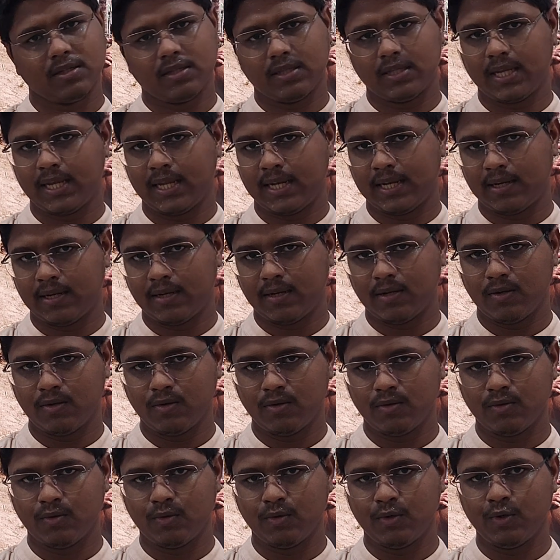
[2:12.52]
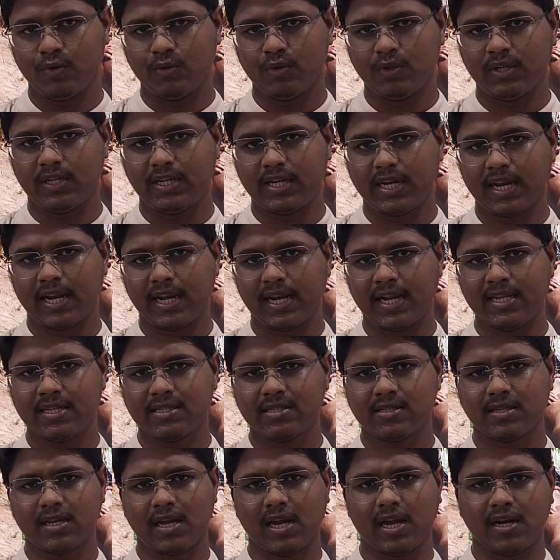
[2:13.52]
then we do the
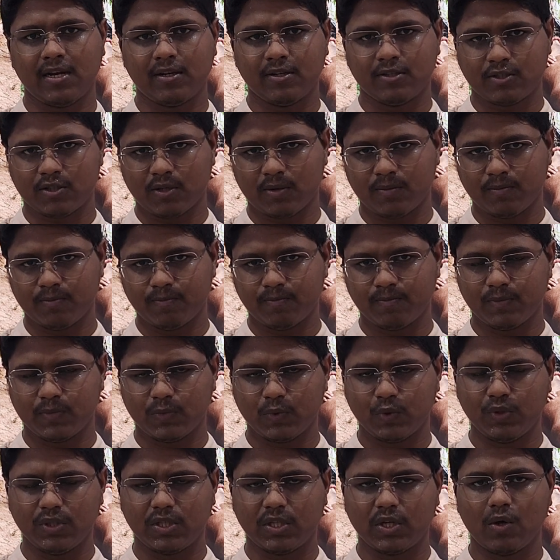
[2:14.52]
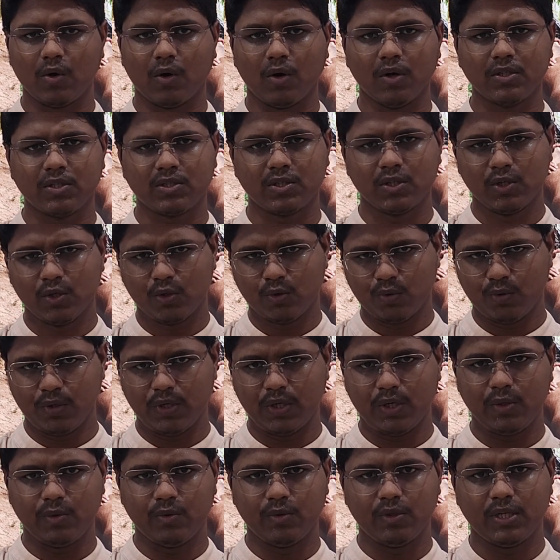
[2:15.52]
drainage, and some with gauze
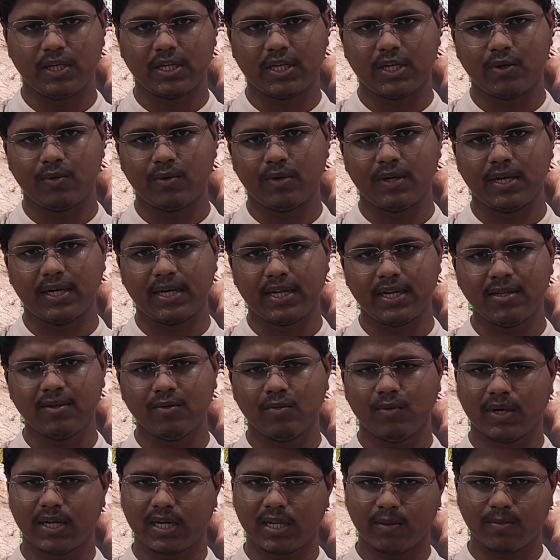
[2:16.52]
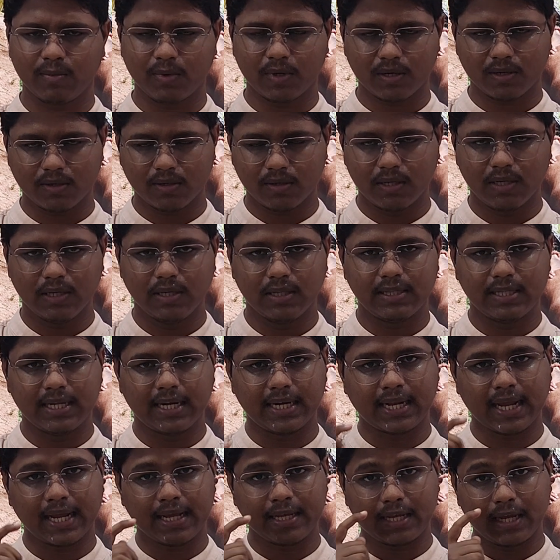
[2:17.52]
we do the curating, whatever
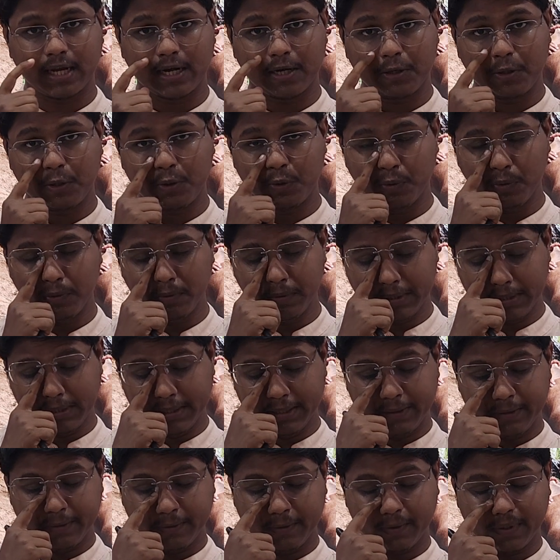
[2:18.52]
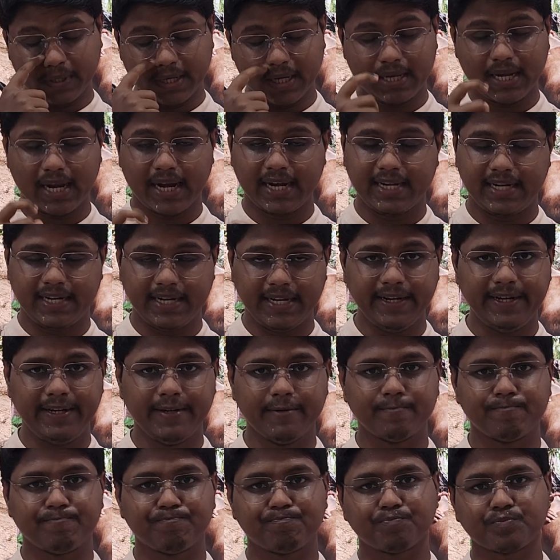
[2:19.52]
that I can do. Okay, I
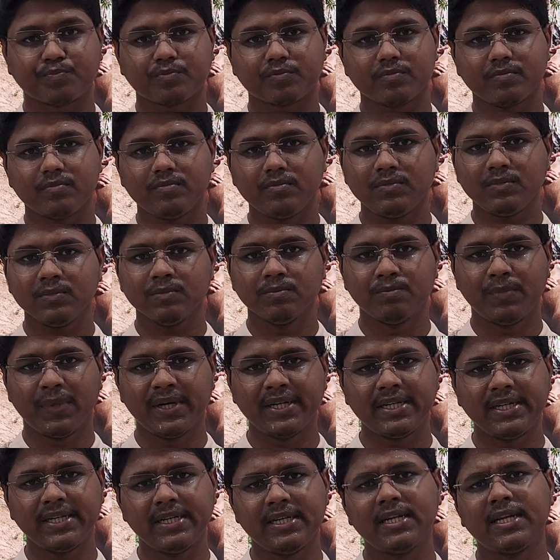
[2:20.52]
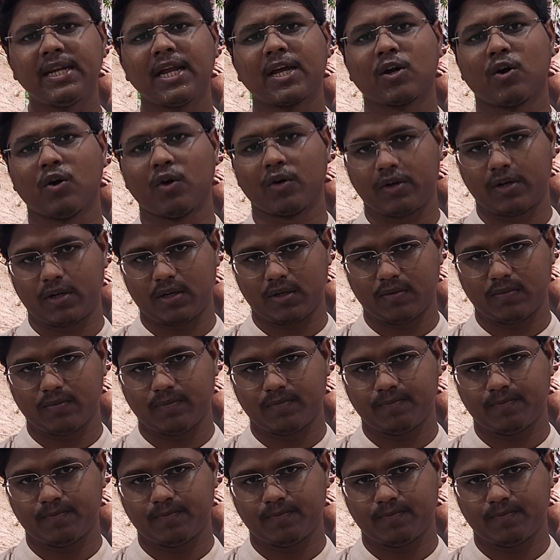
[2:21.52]
did, but it recurred.